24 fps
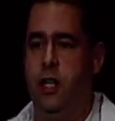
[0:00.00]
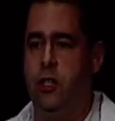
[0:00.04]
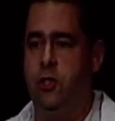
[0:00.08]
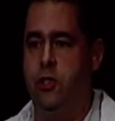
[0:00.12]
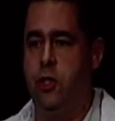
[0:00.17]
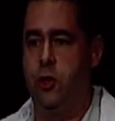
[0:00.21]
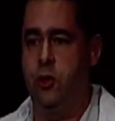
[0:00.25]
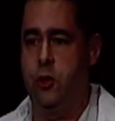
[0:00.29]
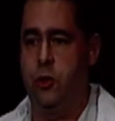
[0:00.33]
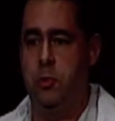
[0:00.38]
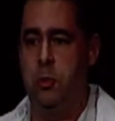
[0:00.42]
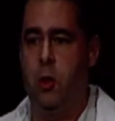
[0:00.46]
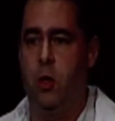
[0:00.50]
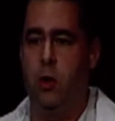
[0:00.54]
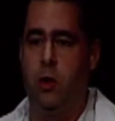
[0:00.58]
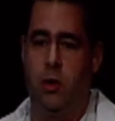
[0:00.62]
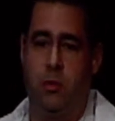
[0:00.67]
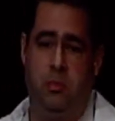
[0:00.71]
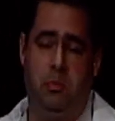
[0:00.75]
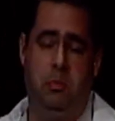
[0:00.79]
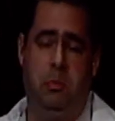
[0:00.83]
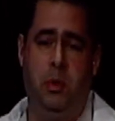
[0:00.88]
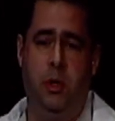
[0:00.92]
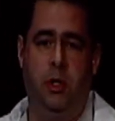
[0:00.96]
Joe Schmo
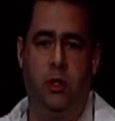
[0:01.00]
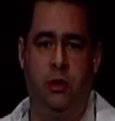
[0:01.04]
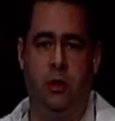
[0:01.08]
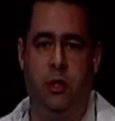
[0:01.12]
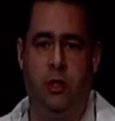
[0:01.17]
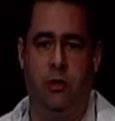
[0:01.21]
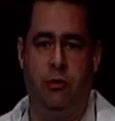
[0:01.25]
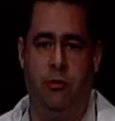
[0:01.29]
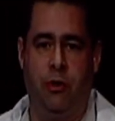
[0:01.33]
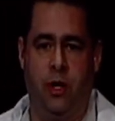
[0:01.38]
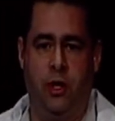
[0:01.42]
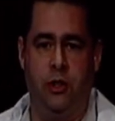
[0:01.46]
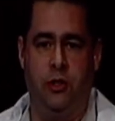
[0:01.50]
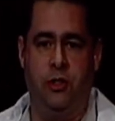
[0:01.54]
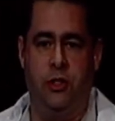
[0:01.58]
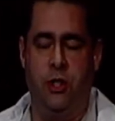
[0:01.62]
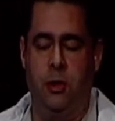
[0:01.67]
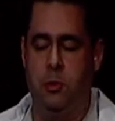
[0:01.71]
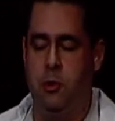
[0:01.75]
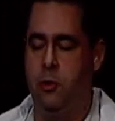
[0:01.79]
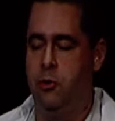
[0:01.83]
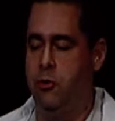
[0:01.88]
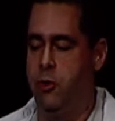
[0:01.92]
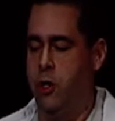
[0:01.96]
build a very
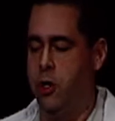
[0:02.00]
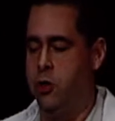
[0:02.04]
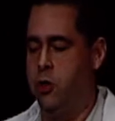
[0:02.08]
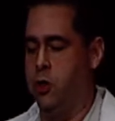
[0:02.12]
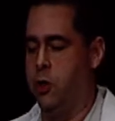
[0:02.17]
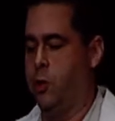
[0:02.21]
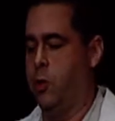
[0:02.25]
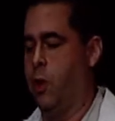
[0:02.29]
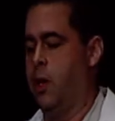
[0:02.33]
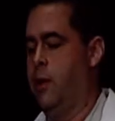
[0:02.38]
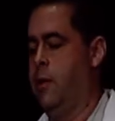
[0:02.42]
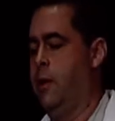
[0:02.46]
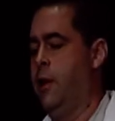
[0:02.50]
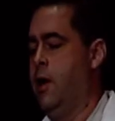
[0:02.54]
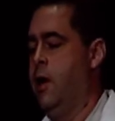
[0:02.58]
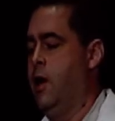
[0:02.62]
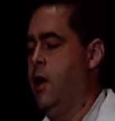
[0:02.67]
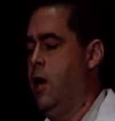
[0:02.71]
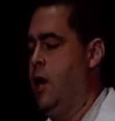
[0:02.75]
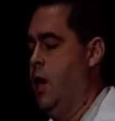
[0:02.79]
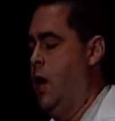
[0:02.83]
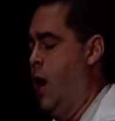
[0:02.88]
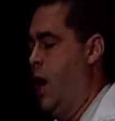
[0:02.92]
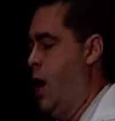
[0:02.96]
simple version one.
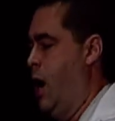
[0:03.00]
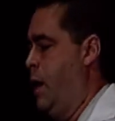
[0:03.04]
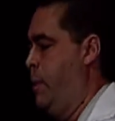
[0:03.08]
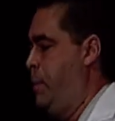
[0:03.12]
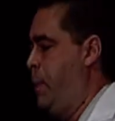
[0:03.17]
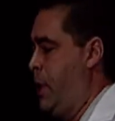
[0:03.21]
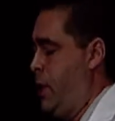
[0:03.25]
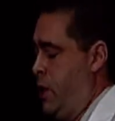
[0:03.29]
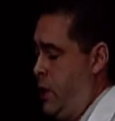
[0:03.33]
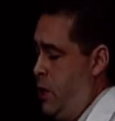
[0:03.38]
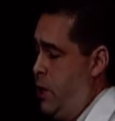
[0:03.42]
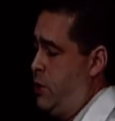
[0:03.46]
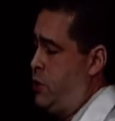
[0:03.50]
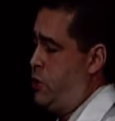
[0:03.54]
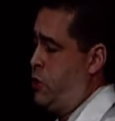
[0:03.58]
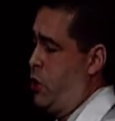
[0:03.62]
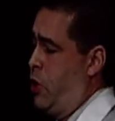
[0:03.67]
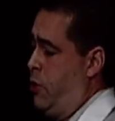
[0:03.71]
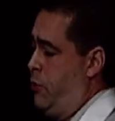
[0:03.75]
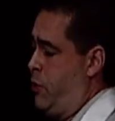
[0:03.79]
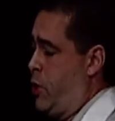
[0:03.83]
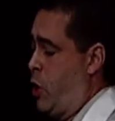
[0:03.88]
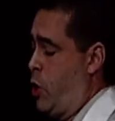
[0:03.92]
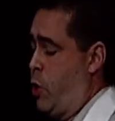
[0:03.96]
But it
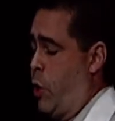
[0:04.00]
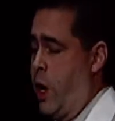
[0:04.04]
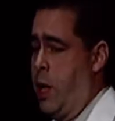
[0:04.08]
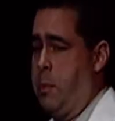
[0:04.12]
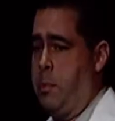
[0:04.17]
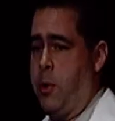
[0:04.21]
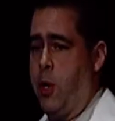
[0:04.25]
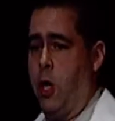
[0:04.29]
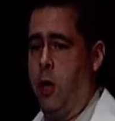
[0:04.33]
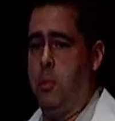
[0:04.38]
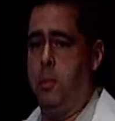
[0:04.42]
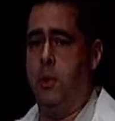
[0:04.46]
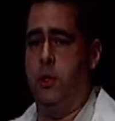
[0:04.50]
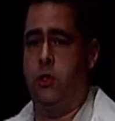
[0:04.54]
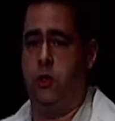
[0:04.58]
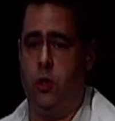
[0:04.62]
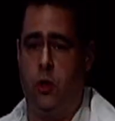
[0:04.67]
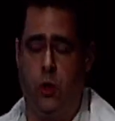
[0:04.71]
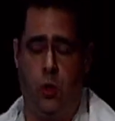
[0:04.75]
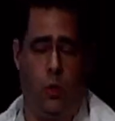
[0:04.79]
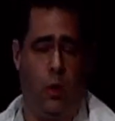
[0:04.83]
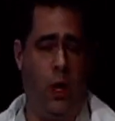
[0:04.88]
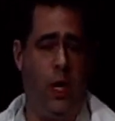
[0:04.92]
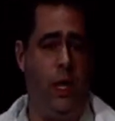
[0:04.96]
served a great purpose
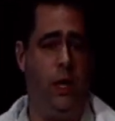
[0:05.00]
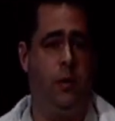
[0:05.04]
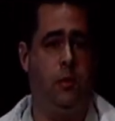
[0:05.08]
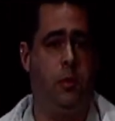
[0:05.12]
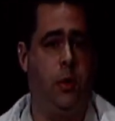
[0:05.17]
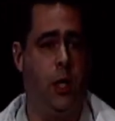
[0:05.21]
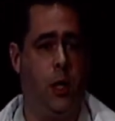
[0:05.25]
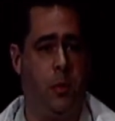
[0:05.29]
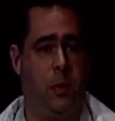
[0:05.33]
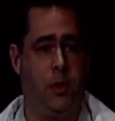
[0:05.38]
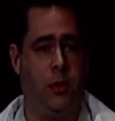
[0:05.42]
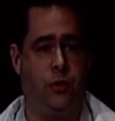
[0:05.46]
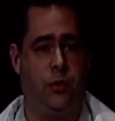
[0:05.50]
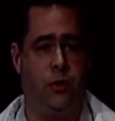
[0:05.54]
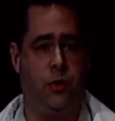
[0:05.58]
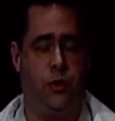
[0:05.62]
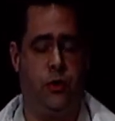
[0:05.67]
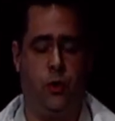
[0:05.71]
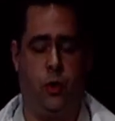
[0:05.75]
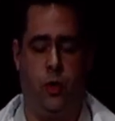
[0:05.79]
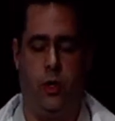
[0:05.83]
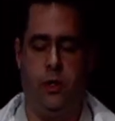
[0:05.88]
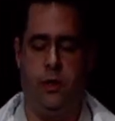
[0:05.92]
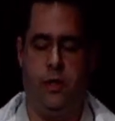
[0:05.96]
for
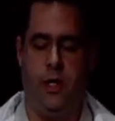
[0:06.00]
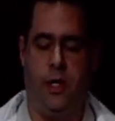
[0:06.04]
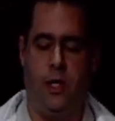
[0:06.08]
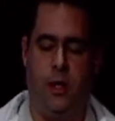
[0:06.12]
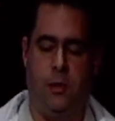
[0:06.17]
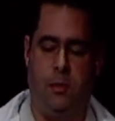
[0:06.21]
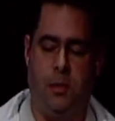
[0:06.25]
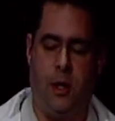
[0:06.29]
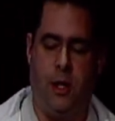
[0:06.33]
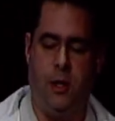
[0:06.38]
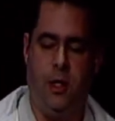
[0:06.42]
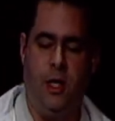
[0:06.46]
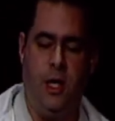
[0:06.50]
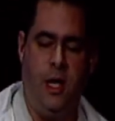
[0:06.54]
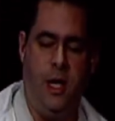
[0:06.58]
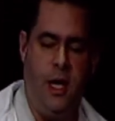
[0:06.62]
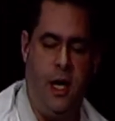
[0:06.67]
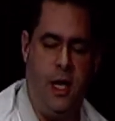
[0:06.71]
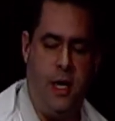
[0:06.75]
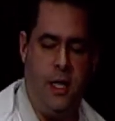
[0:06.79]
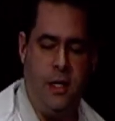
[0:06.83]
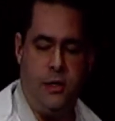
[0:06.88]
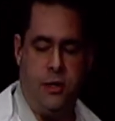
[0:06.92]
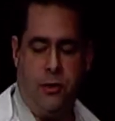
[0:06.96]
storytelling. But
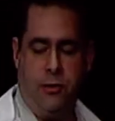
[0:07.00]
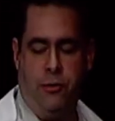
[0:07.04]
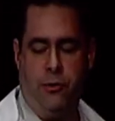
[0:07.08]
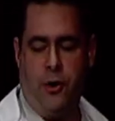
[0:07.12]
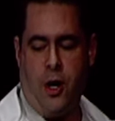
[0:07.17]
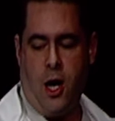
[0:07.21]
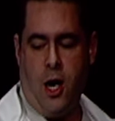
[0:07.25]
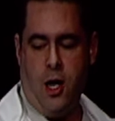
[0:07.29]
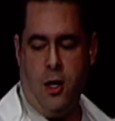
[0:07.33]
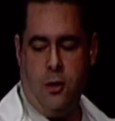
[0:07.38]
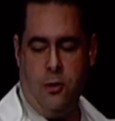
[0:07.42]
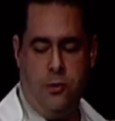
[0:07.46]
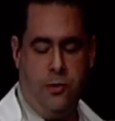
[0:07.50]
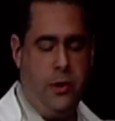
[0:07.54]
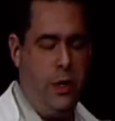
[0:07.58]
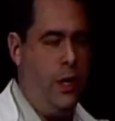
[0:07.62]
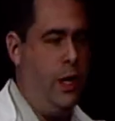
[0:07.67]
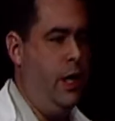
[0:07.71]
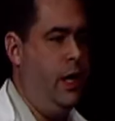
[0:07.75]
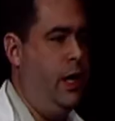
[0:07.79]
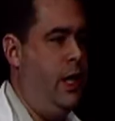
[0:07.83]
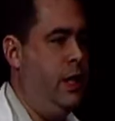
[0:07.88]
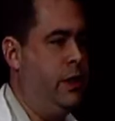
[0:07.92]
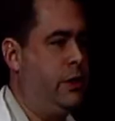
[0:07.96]
it has evolved
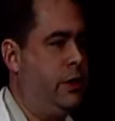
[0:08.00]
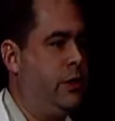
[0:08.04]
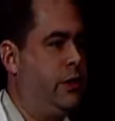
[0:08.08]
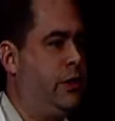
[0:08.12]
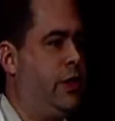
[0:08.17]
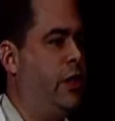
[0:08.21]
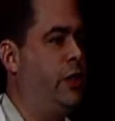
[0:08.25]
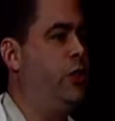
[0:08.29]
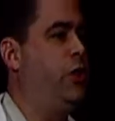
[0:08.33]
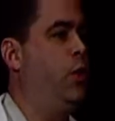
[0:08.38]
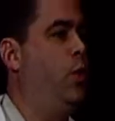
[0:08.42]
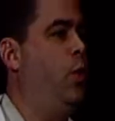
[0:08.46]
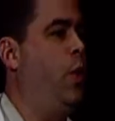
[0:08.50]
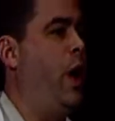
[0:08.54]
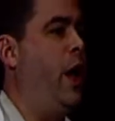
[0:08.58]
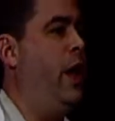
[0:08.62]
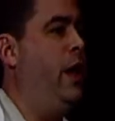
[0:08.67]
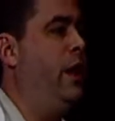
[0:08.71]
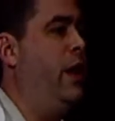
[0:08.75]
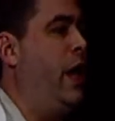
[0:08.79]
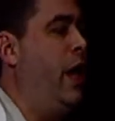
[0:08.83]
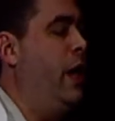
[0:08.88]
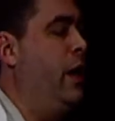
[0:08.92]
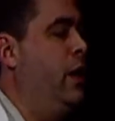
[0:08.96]
into such a way
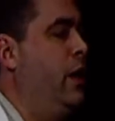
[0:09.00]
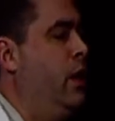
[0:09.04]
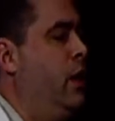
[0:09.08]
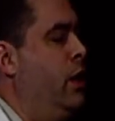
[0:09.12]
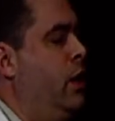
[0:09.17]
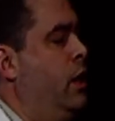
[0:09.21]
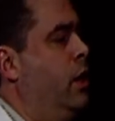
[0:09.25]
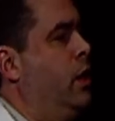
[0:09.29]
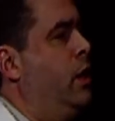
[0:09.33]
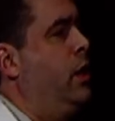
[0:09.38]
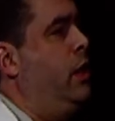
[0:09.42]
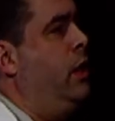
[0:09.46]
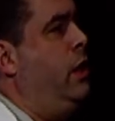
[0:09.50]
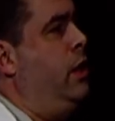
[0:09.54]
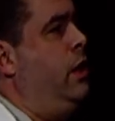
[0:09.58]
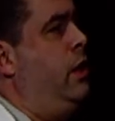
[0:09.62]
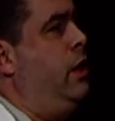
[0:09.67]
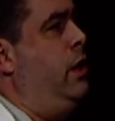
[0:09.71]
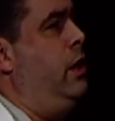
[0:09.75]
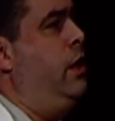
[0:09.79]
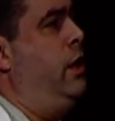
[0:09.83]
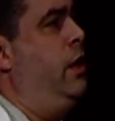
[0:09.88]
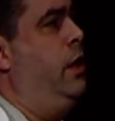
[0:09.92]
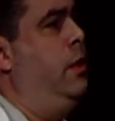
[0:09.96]
that
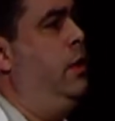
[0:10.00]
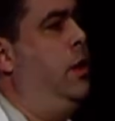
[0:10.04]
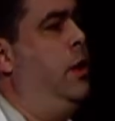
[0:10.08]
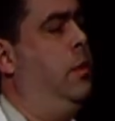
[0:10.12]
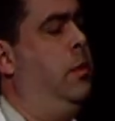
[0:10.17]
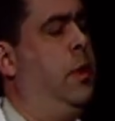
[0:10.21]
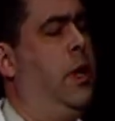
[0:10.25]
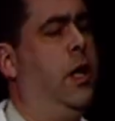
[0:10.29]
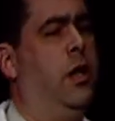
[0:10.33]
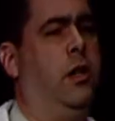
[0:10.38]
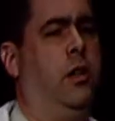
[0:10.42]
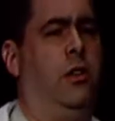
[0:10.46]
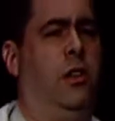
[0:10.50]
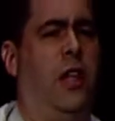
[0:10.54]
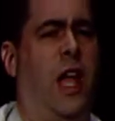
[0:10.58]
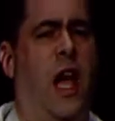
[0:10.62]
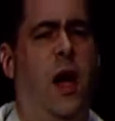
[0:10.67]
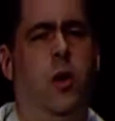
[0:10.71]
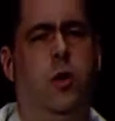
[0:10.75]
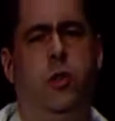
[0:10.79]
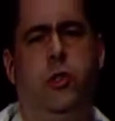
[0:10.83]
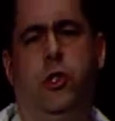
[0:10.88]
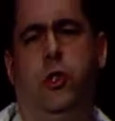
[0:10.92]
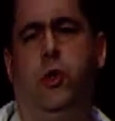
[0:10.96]
it
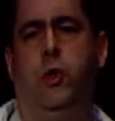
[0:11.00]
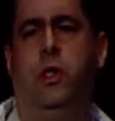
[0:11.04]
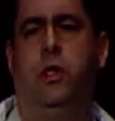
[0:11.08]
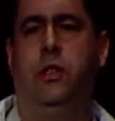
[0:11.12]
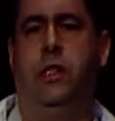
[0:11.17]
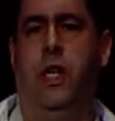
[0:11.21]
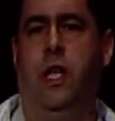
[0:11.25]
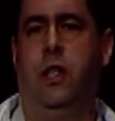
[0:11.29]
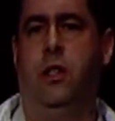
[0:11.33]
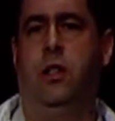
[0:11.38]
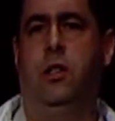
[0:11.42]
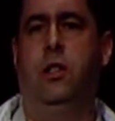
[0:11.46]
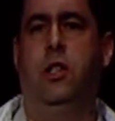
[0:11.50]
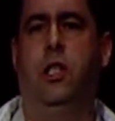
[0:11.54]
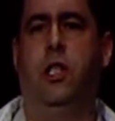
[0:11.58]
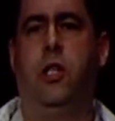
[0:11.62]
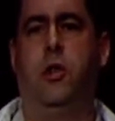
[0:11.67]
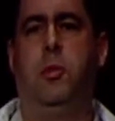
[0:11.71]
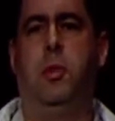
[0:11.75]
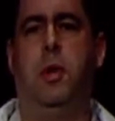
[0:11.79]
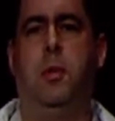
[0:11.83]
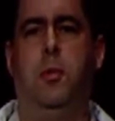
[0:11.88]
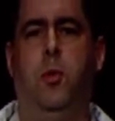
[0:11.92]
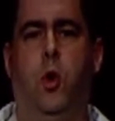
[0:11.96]
allows you to tell a
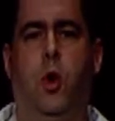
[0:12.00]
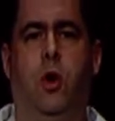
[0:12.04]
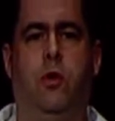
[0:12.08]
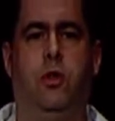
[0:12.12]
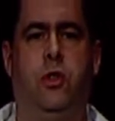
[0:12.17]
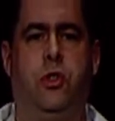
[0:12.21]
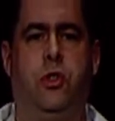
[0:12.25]
little bit more of the